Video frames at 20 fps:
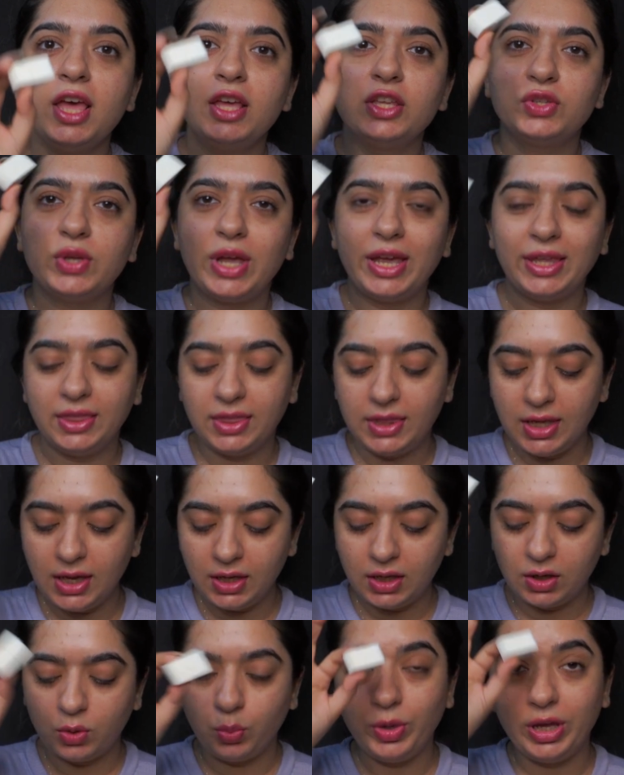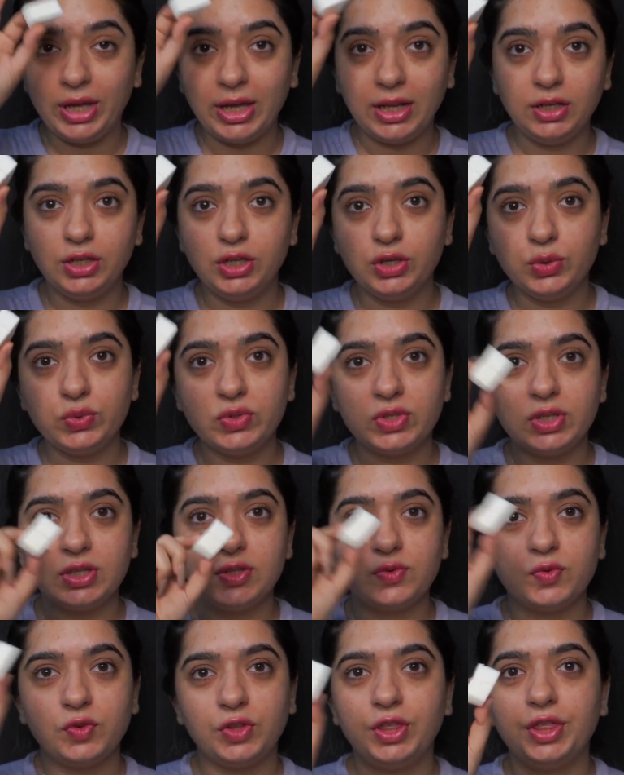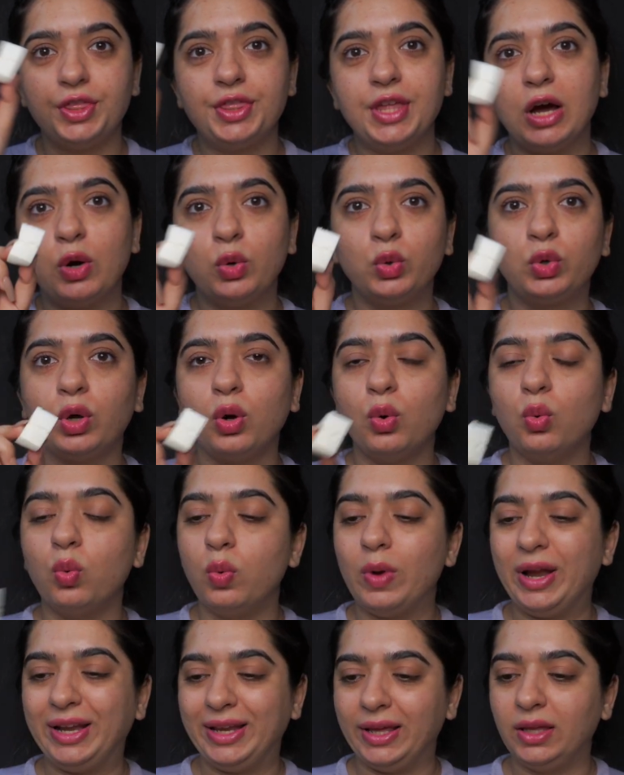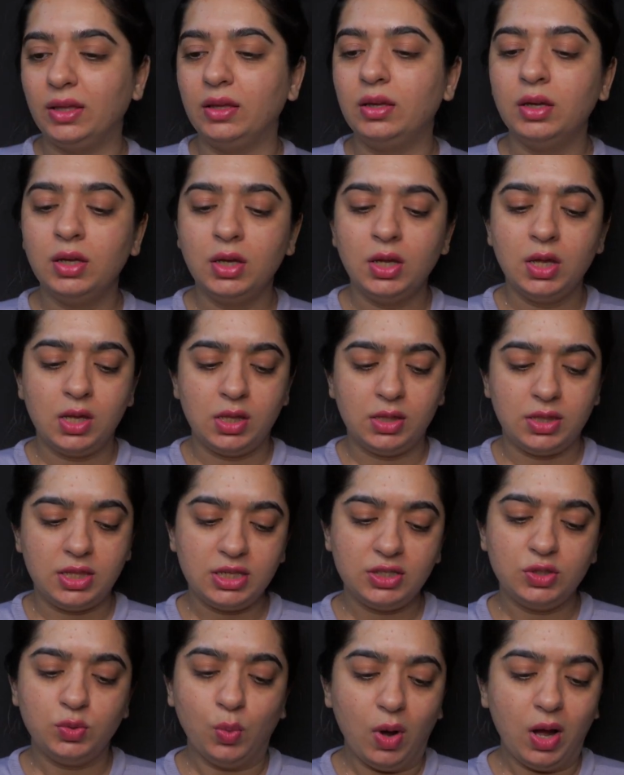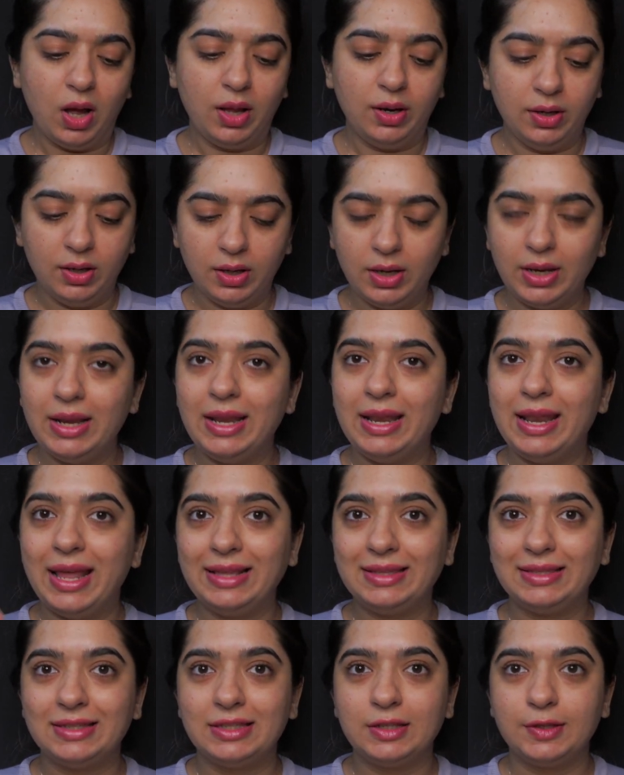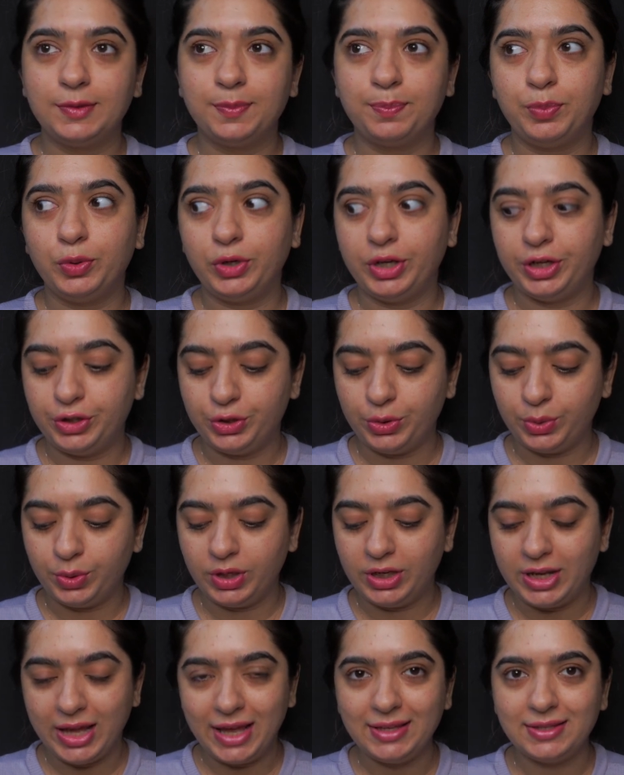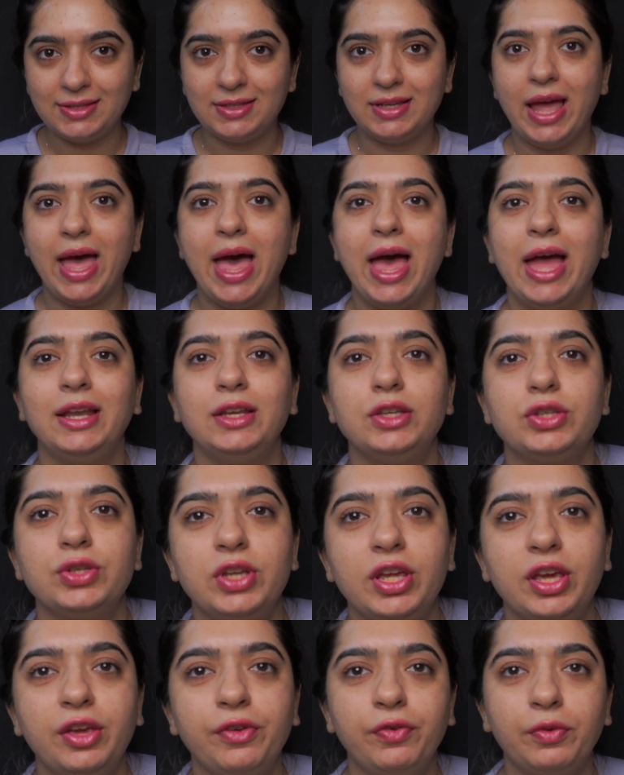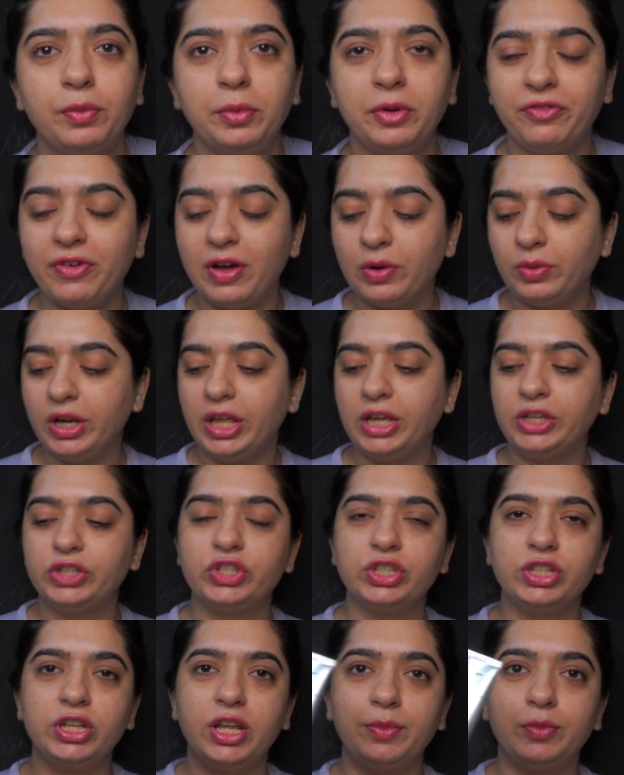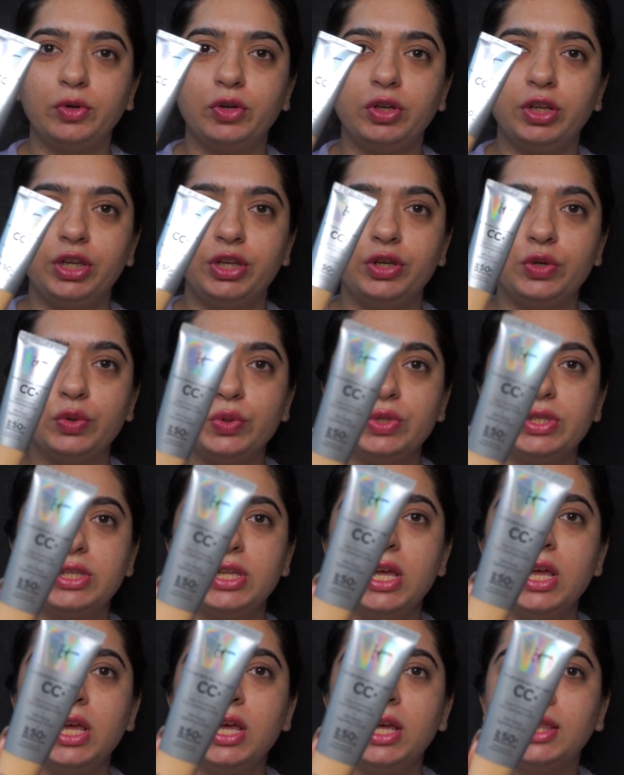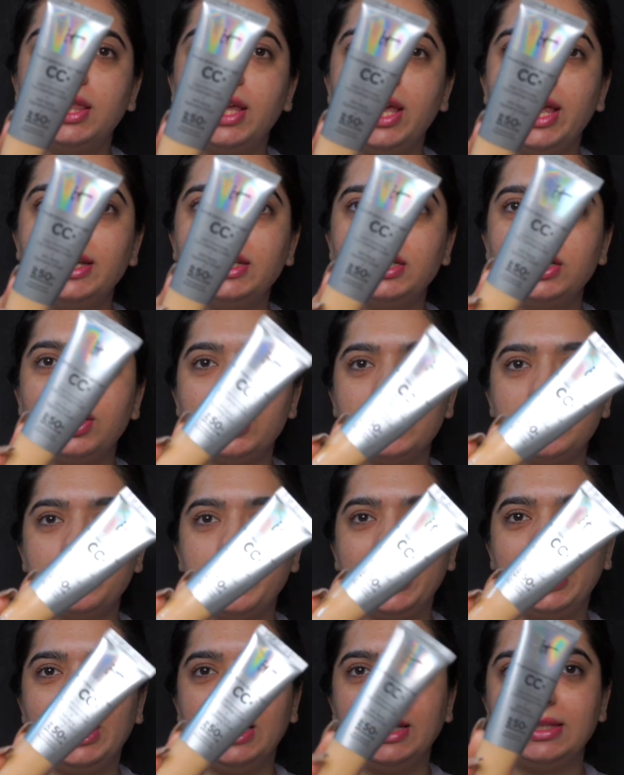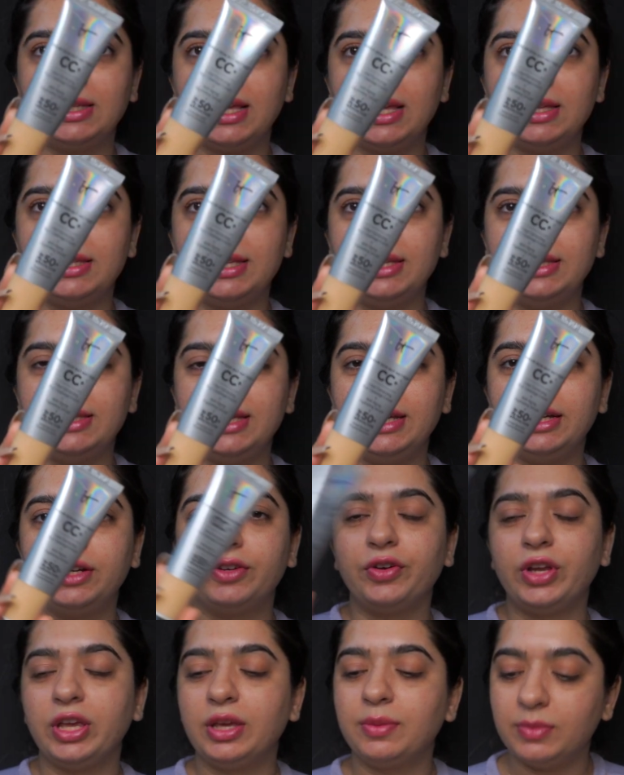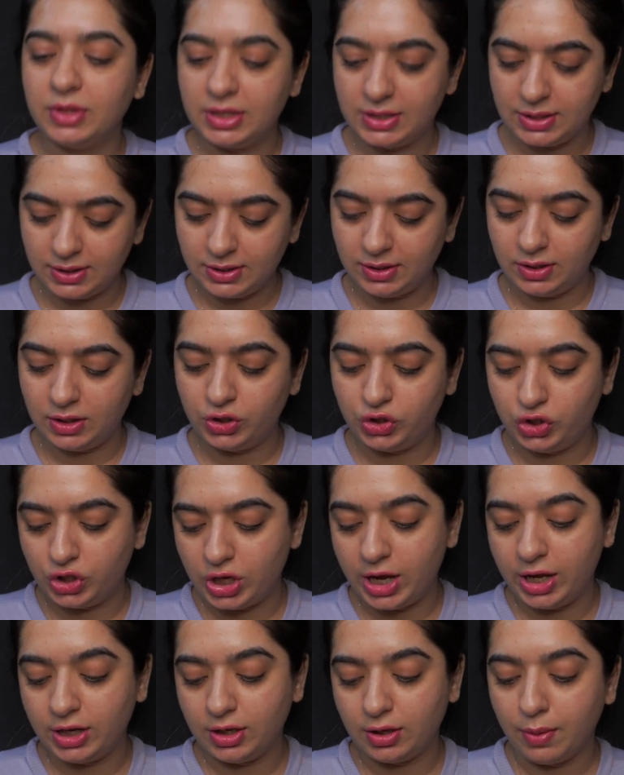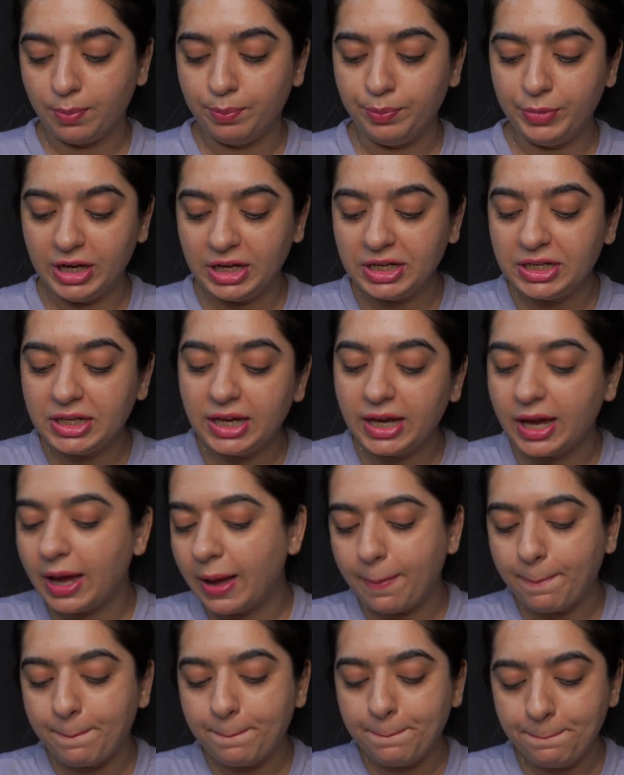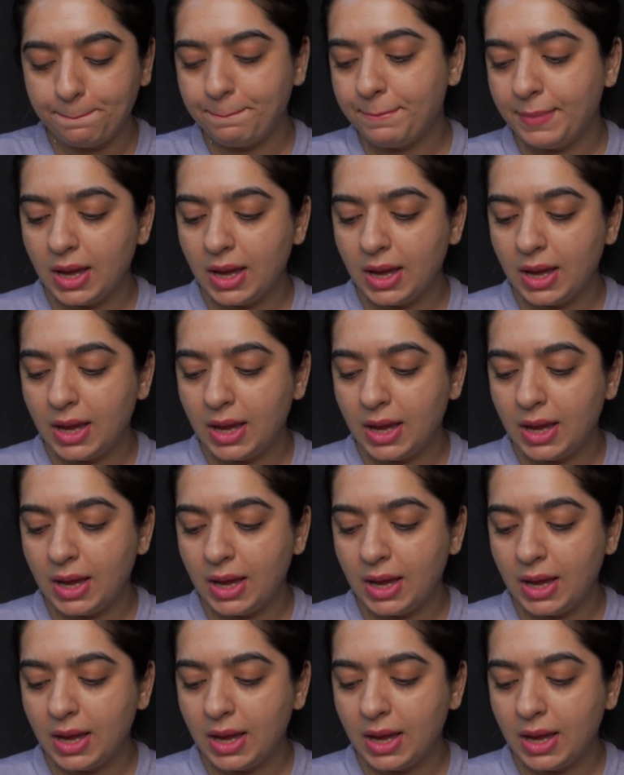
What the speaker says: So I think we can use this without wetting this one. Let's put it to test. And today for my foundation, I'm going to use the It Cosmetics CC cream. This is in the shade medium.